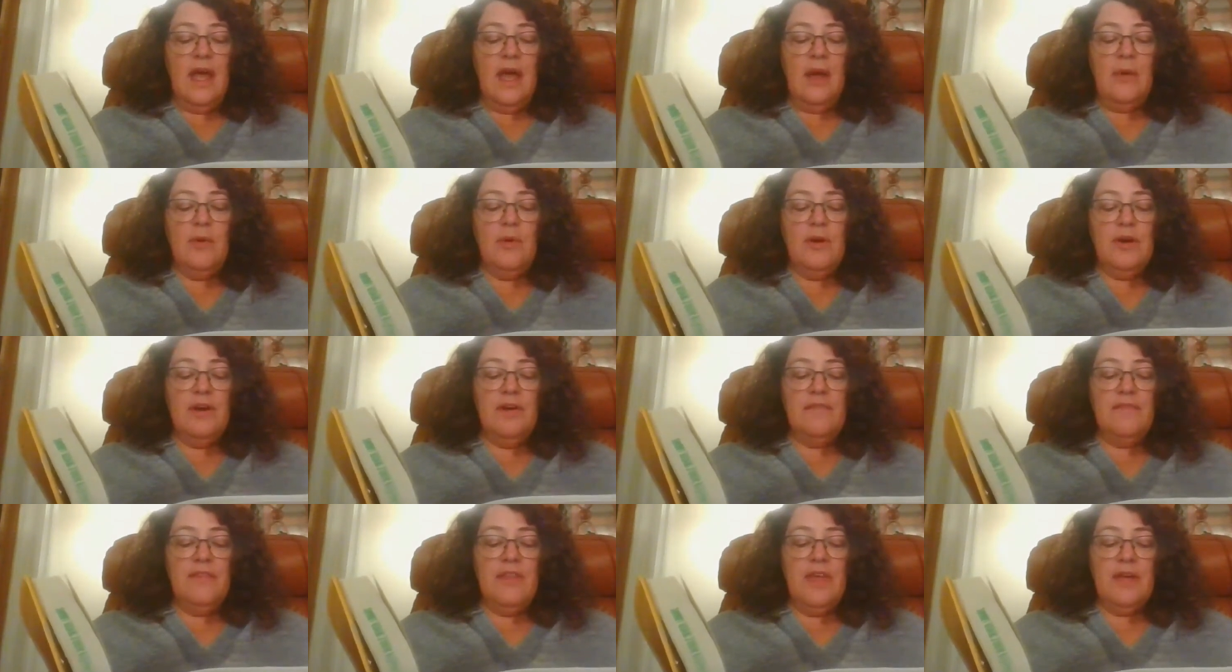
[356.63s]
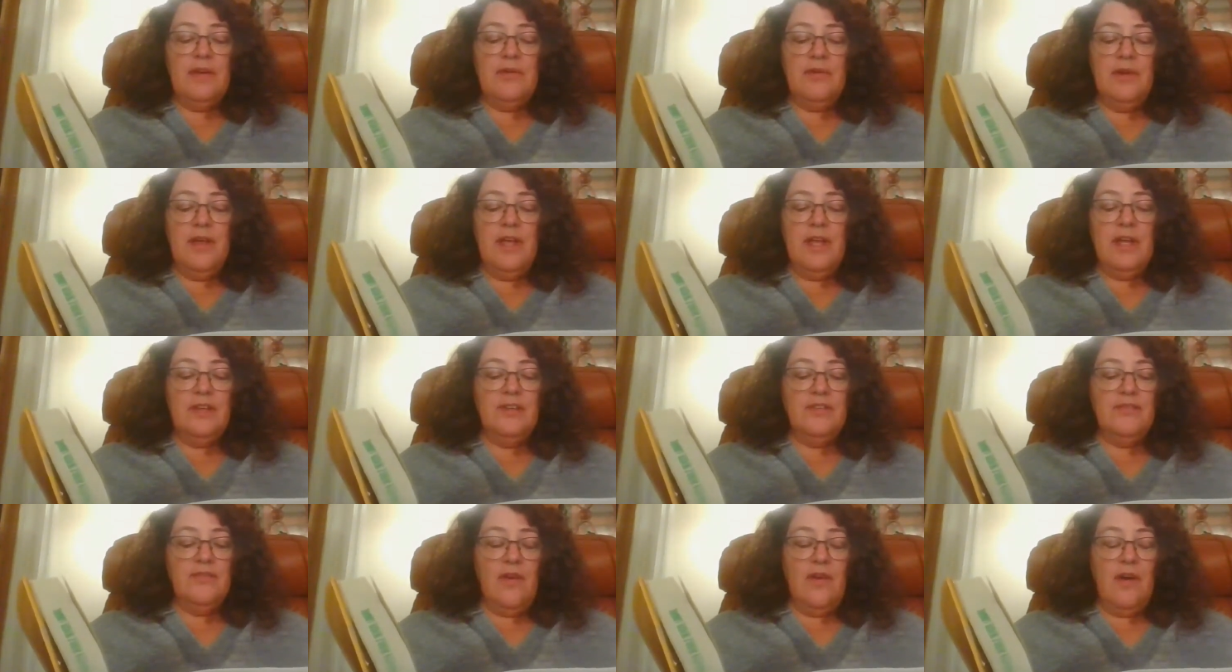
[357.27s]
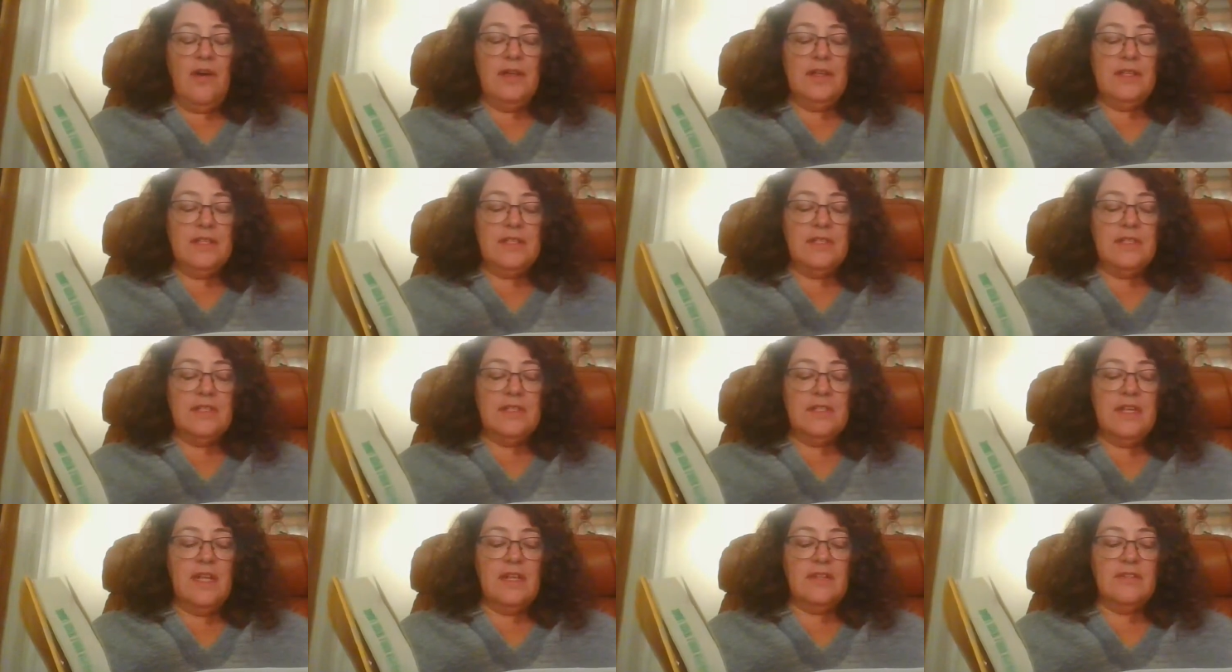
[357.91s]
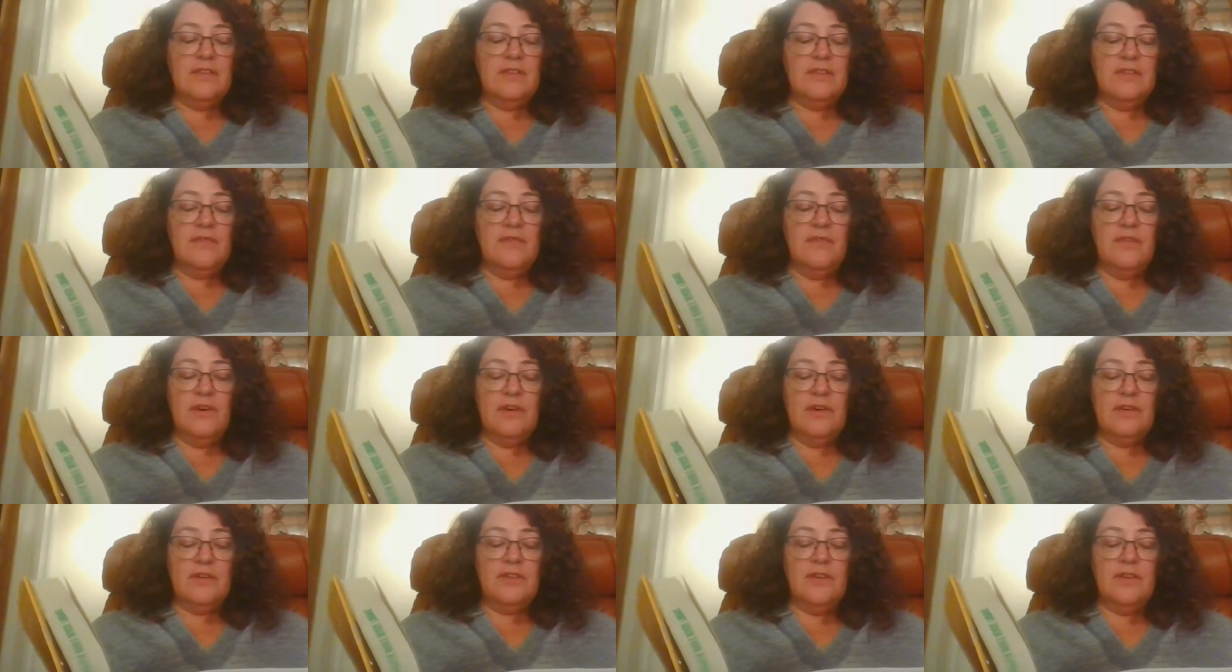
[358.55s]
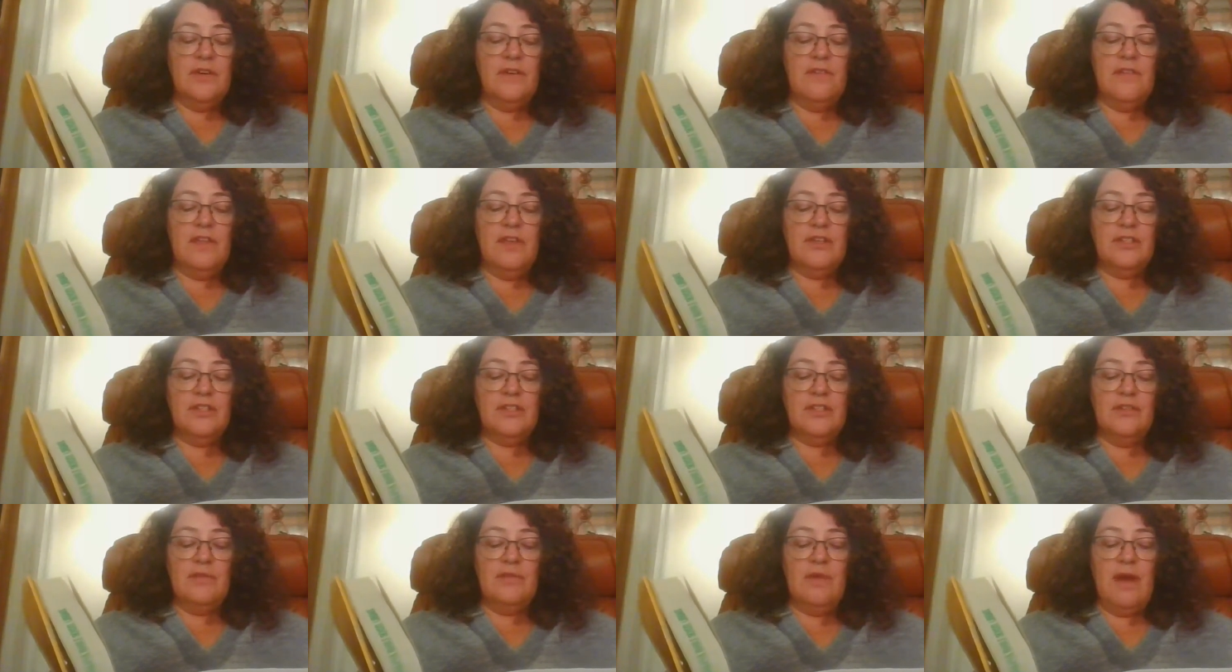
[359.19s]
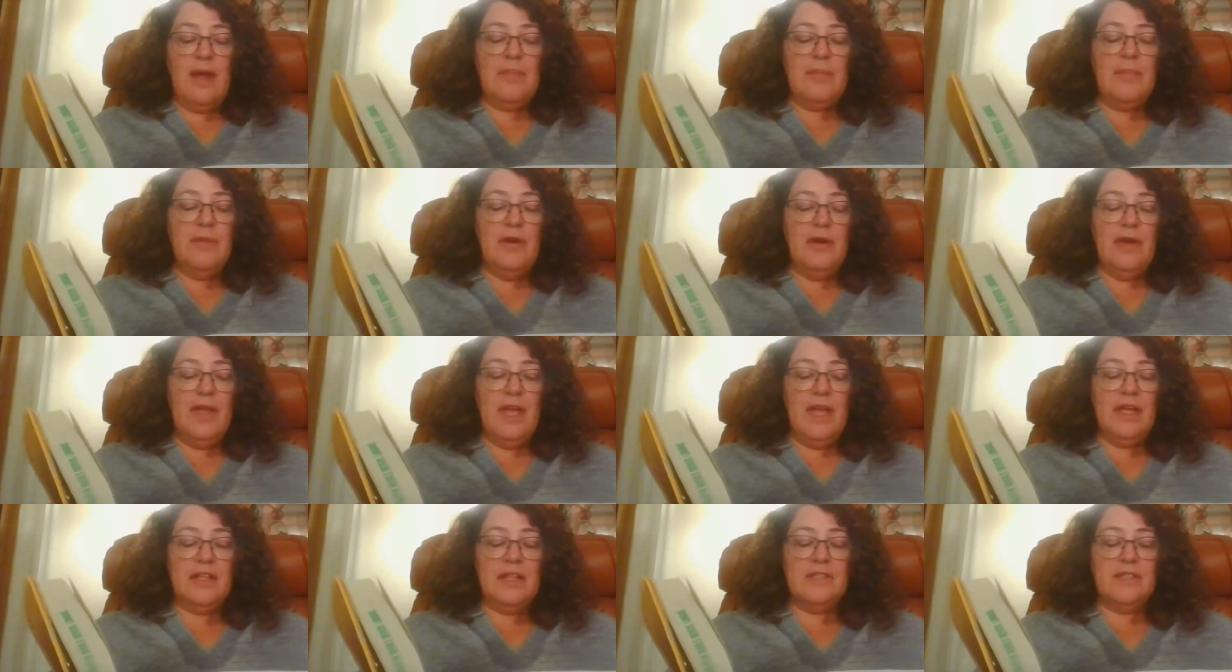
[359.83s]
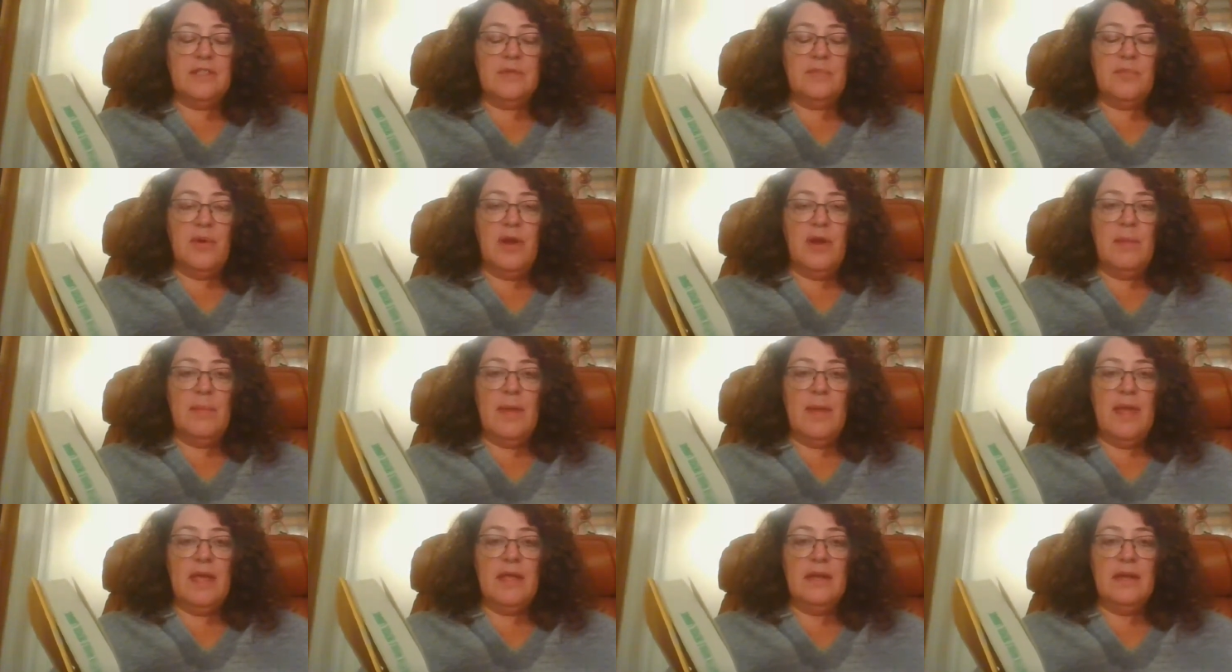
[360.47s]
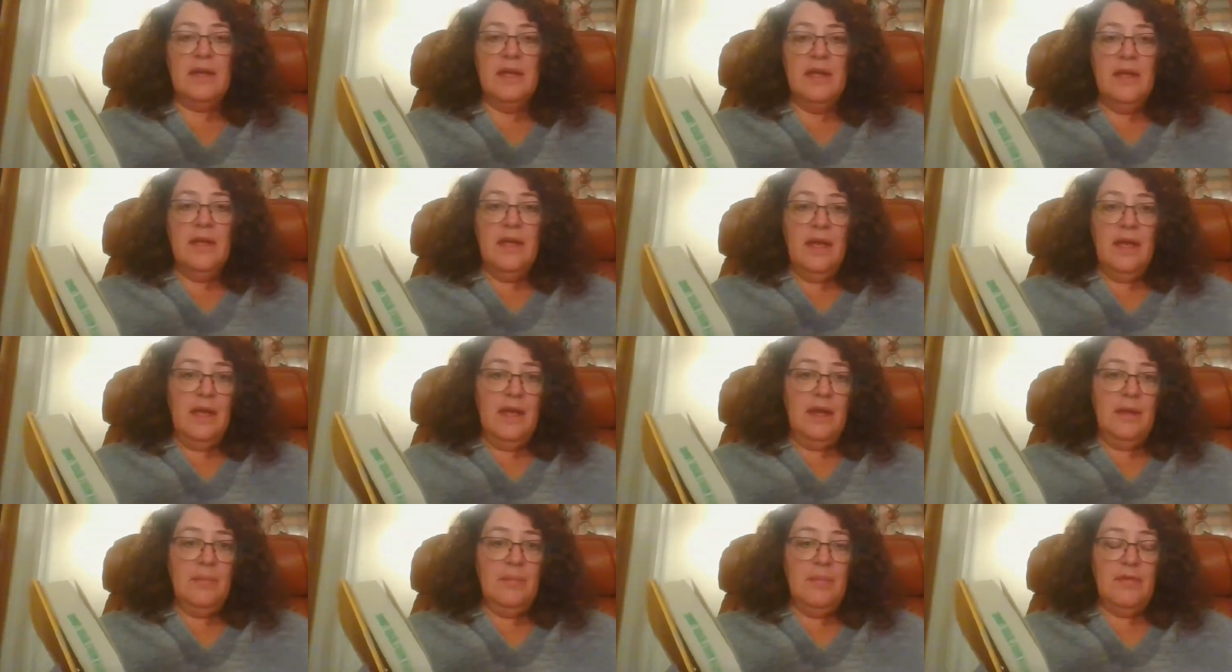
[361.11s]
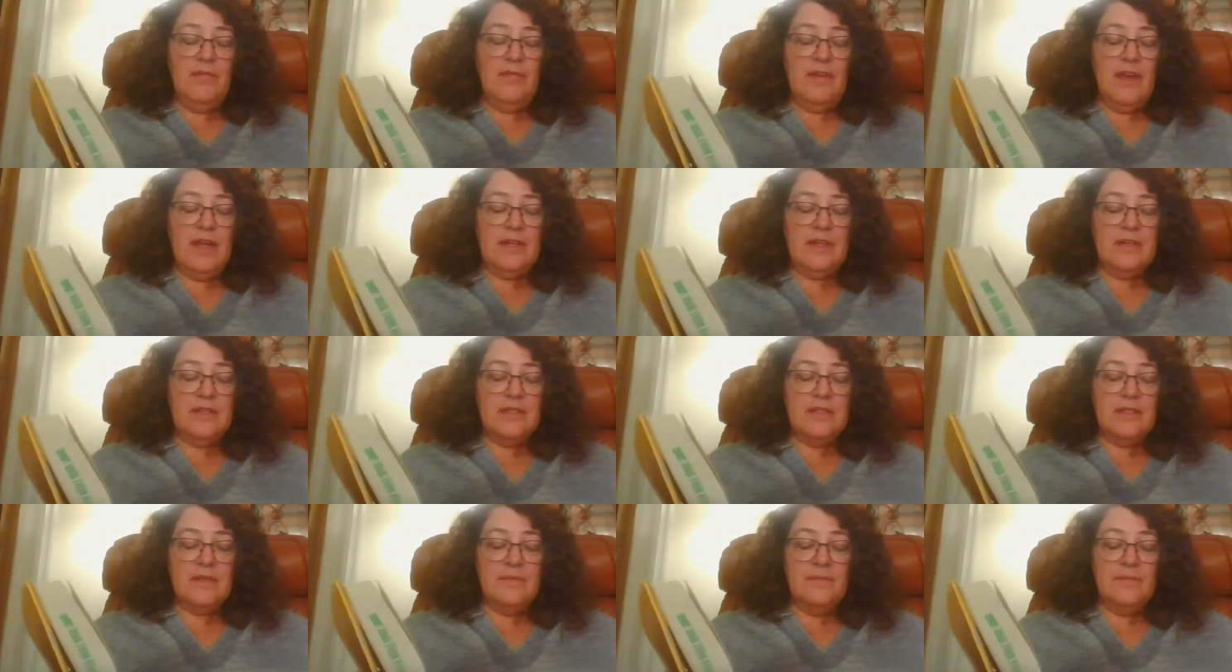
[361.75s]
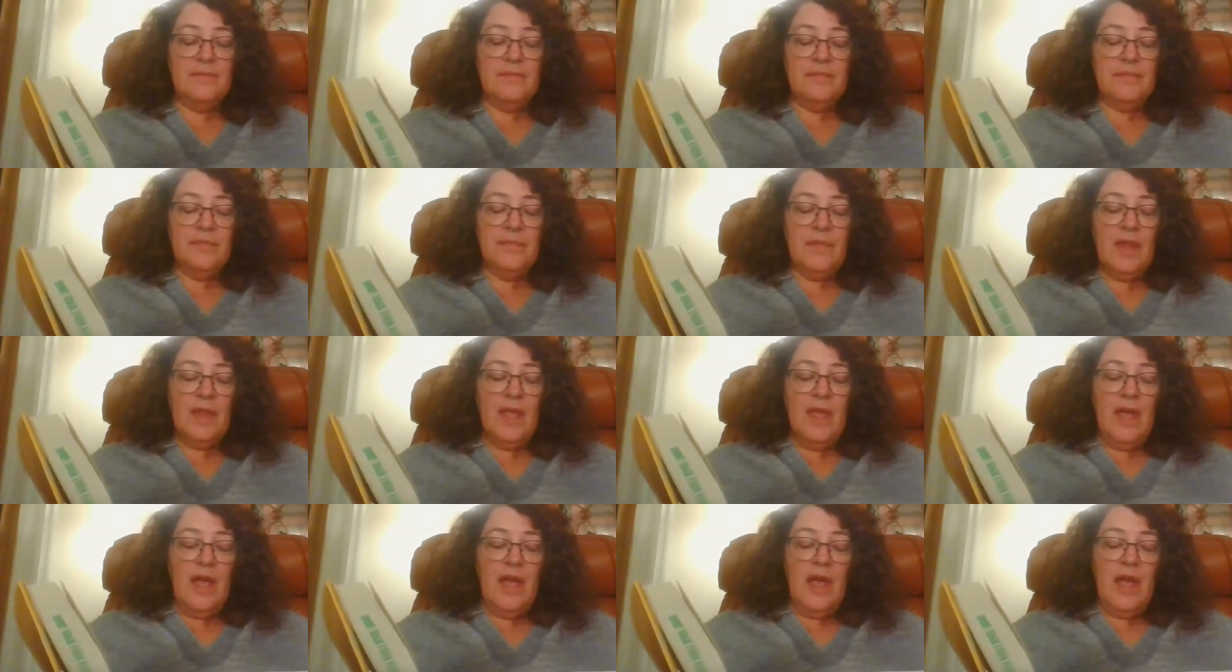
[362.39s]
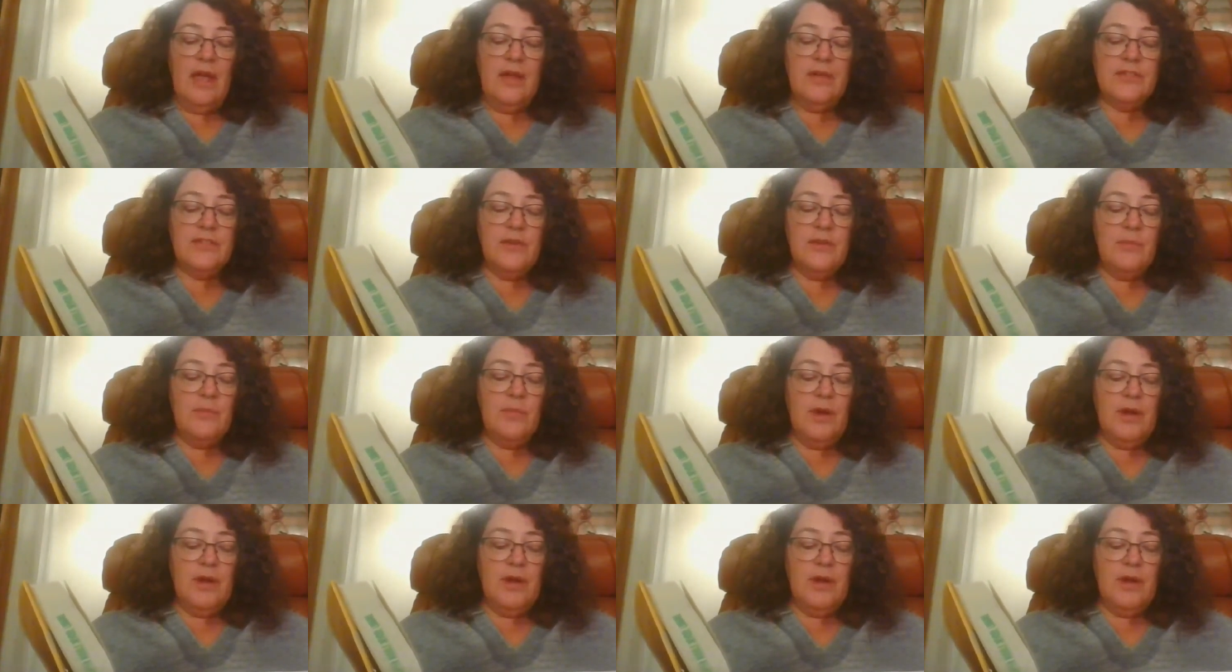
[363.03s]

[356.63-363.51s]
I wonder if they created drawings and stencils first, or if they just grabbed their cans of spray paint and improvised. I also